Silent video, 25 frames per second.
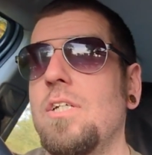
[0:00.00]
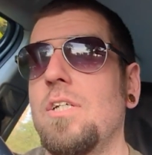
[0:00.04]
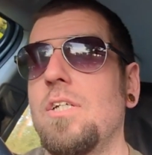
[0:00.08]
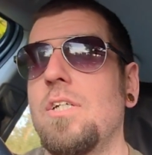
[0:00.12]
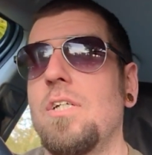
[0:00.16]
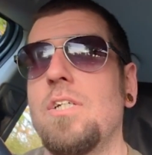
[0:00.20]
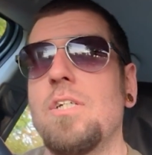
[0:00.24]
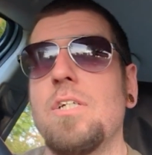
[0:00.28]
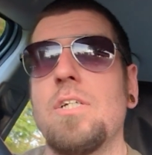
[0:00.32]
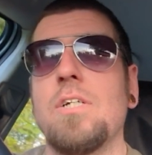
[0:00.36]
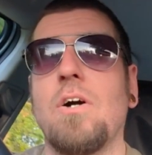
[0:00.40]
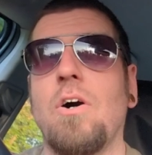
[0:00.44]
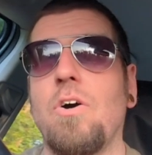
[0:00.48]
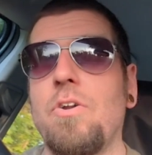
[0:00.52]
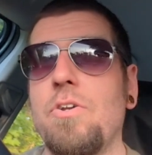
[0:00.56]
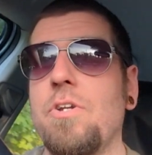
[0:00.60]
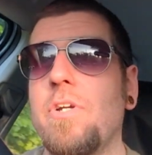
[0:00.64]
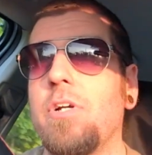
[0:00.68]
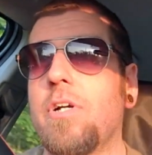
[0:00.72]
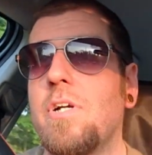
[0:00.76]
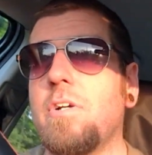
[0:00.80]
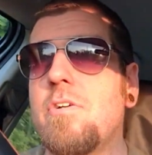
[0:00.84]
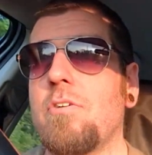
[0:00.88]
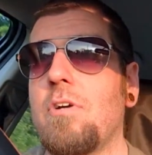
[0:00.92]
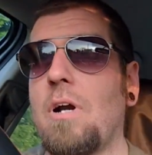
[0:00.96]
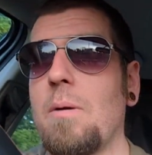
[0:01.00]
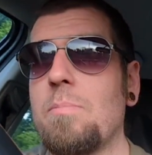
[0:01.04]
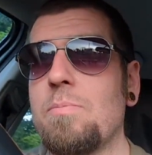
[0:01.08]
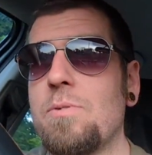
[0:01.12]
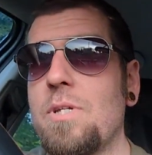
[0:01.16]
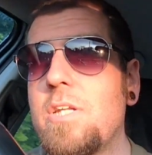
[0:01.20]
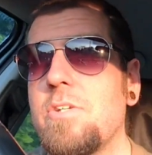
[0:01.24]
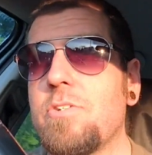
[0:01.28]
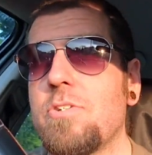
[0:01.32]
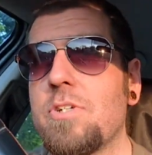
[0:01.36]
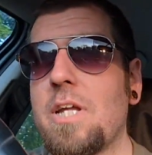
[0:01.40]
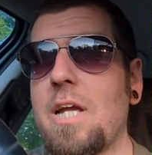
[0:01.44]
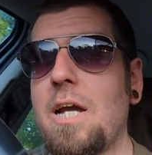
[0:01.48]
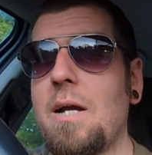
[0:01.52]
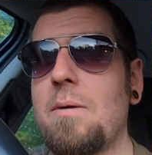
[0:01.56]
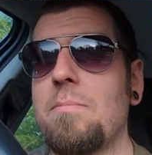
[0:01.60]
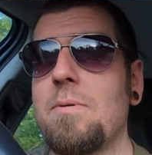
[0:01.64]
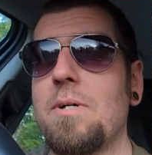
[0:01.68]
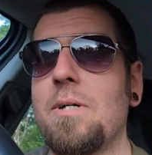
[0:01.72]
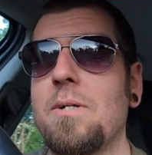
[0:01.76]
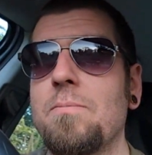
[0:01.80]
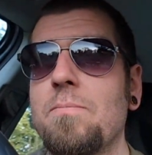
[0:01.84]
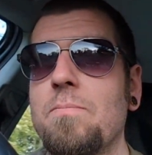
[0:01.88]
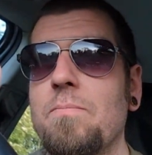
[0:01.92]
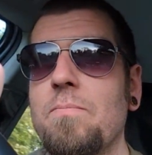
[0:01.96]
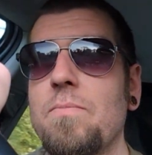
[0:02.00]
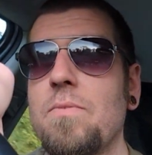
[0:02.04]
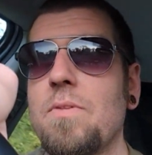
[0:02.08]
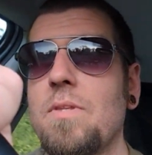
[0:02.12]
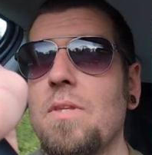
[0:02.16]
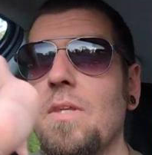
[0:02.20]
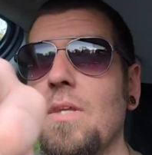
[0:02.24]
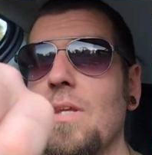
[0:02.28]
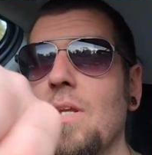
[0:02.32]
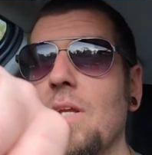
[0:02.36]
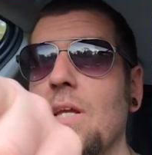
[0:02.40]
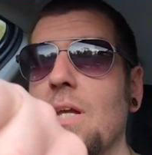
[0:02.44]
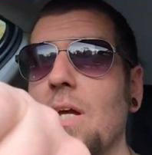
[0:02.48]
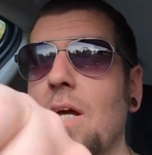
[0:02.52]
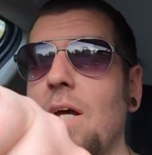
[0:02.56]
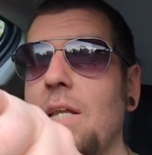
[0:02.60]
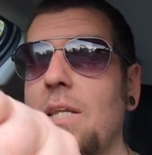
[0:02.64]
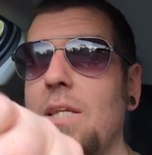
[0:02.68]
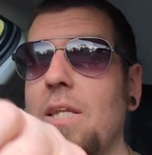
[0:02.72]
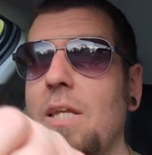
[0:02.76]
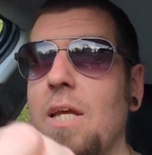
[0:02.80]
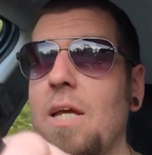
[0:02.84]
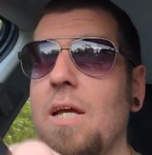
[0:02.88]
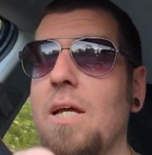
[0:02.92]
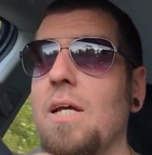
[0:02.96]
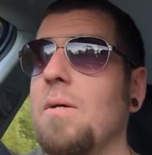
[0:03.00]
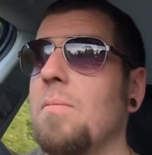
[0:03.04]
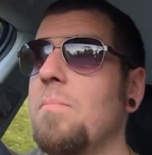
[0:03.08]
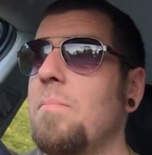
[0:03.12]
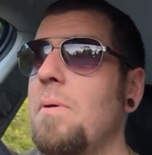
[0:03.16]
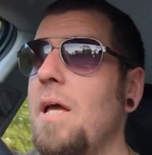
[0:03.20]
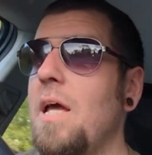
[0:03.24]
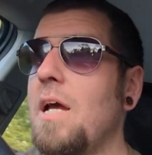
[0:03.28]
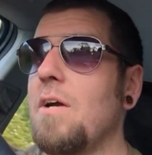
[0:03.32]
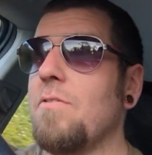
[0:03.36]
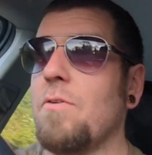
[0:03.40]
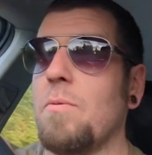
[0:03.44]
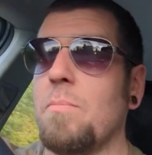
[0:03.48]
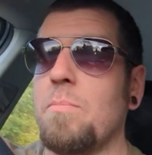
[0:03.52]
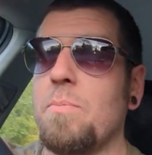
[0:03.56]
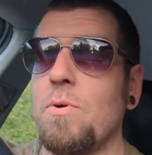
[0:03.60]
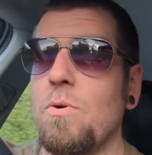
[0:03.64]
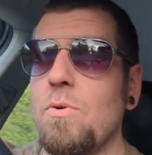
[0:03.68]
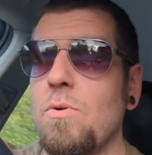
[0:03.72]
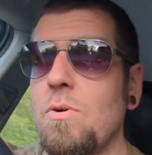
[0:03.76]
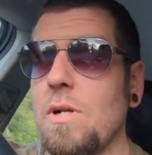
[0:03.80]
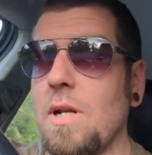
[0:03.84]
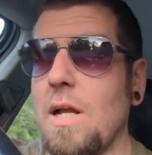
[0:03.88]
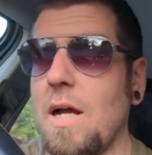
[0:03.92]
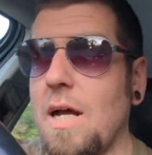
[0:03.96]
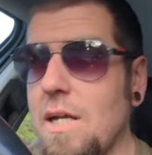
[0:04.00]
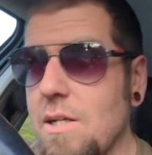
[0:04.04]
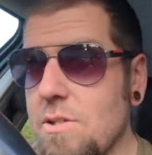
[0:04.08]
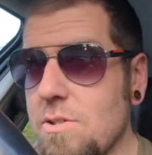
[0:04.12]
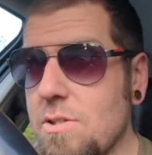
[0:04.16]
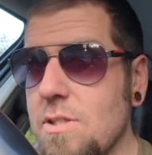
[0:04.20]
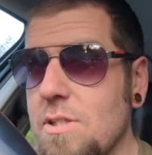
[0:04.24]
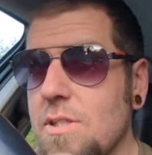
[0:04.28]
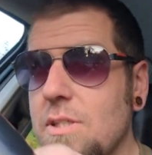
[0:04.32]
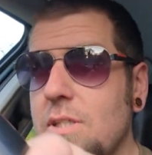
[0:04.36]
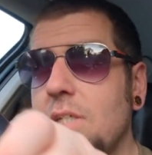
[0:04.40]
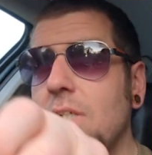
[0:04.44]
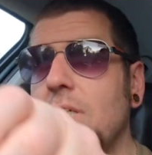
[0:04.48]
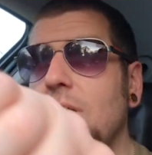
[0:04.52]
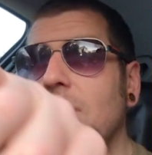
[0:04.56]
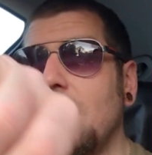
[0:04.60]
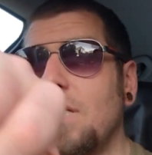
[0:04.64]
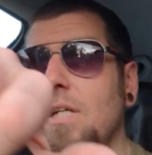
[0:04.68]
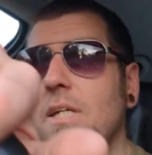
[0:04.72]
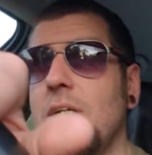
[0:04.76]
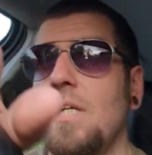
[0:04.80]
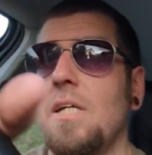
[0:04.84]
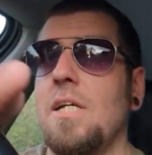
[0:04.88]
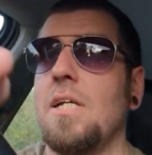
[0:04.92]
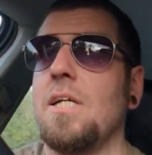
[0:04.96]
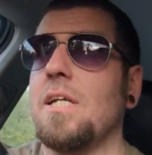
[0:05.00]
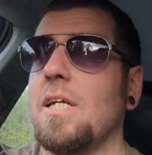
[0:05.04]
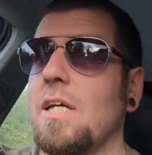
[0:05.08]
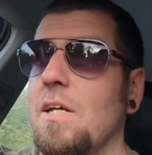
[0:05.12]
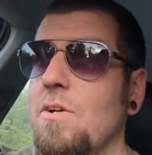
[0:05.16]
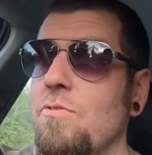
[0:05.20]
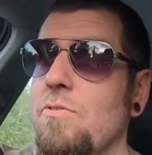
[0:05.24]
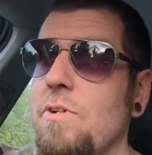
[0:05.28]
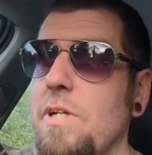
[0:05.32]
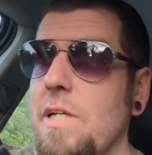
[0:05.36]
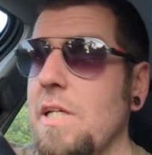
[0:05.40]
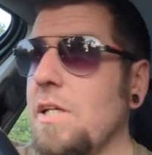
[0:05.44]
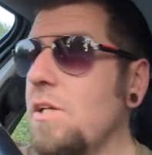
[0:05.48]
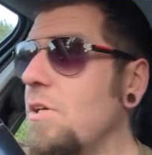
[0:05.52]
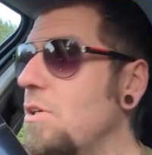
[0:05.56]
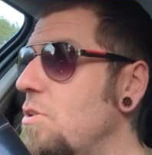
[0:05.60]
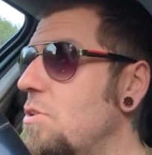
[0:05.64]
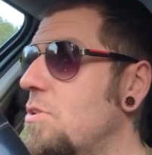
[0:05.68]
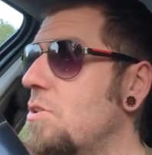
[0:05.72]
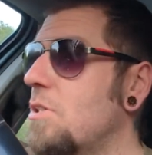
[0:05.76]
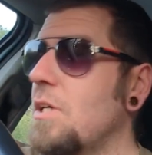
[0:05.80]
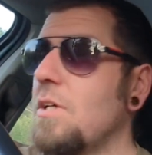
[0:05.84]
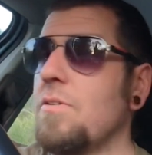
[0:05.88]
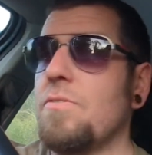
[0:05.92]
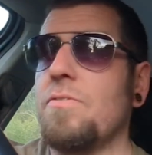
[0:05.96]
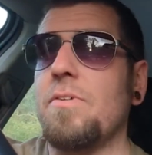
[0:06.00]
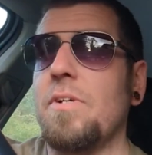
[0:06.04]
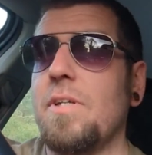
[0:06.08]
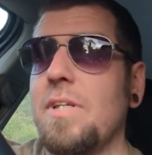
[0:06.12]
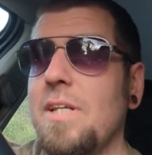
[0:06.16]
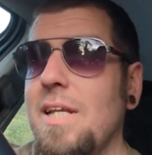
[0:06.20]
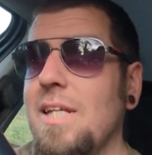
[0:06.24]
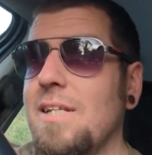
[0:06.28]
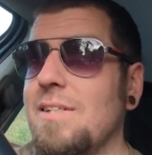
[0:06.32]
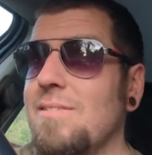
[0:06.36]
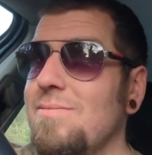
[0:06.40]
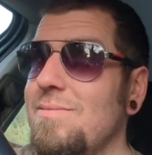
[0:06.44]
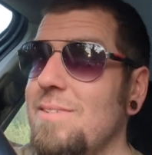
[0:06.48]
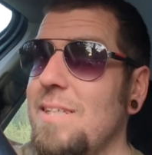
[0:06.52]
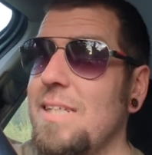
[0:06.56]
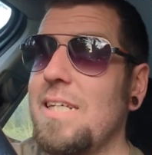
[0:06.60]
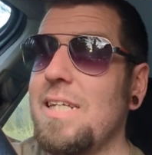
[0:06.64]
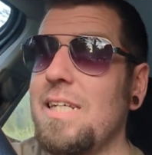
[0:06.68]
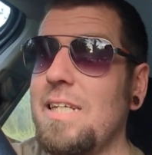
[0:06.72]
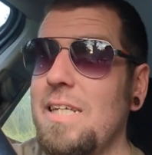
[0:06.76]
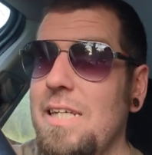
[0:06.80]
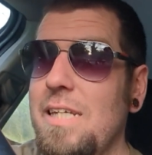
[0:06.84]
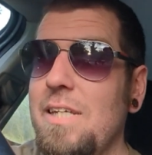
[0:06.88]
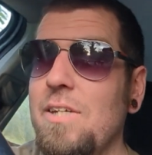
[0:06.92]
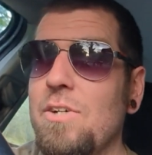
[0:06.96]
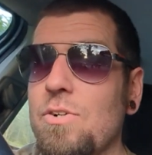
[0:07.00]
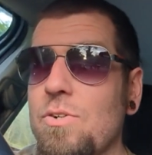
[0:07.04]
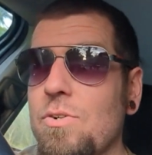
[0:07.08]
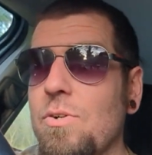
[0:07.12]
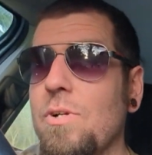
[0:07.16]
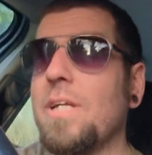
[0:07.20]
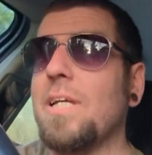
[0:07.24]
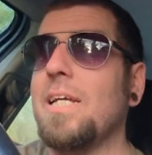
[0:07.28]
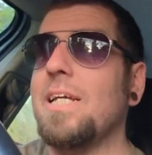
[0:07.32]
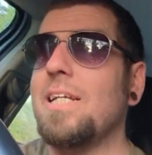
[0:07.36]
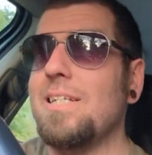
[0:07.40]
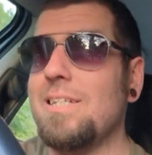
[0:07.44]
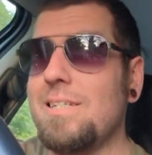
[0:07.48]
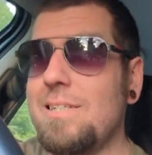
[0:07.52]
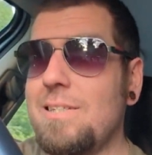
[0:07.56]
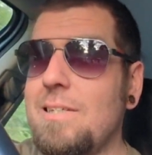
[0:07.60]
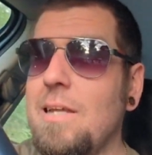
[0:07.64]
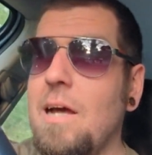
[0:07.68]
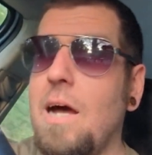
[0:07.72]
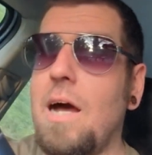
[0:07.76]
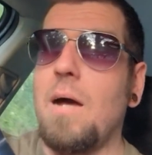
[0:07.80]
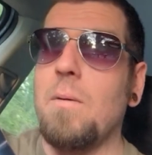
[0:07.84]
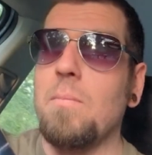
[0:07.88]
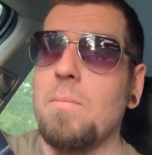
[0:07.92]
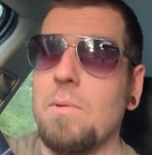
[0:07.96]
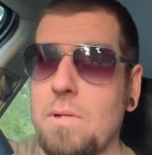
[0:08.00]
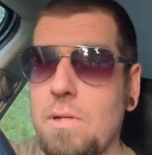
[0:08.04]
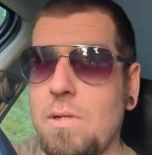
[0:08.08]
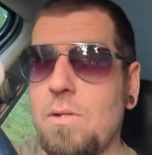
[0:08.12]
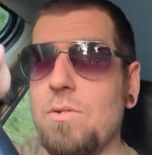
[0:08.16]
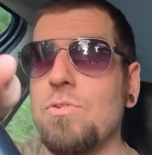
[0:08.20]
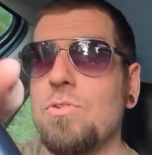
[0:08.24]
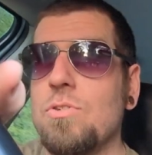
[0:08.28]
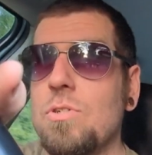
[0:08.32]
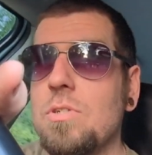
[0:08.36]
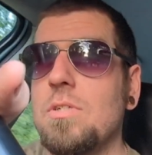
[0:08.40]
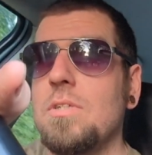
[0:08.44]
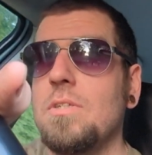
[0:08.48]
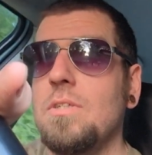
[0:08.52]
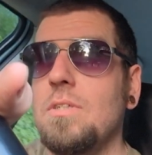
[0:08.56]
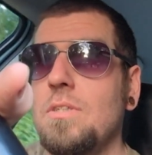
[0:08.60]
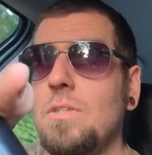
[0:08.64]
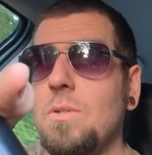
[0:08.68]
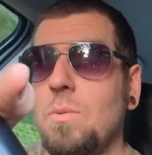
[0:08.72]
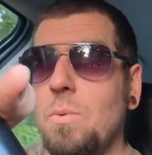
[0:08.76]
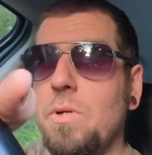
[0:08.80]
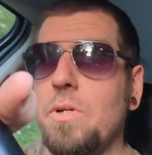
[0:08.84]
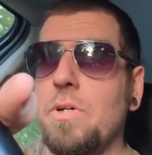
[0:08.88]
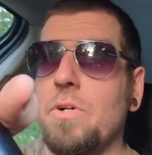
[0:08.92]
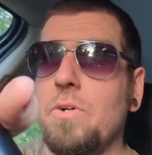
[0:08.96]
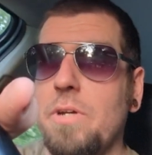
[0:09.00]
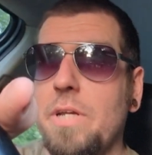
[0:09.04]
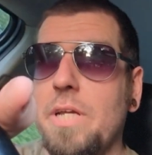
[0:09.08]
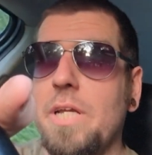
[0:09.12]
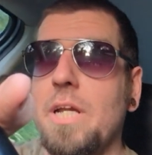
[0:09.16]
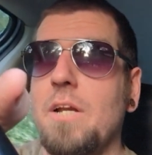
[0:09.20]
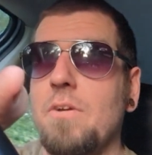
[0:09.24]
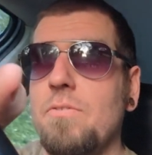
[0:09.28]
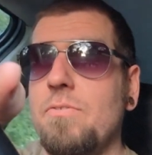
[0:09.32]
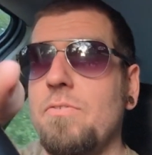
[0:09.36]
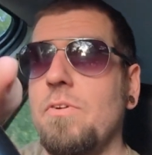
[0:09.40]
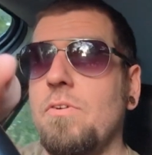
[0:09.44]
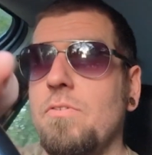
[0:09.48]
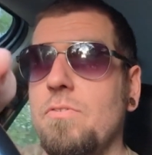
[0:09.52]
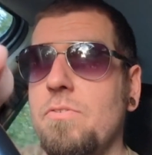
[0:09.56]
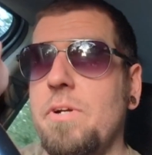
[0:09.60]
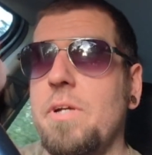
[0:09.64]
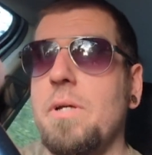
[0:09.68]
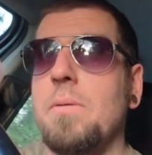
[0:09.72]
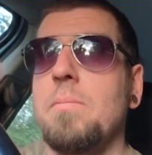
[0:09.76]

on your crop sensor camera and you pay for pro glass and get really good stuff, then you're going to get damn close to what you're going to get at full frame.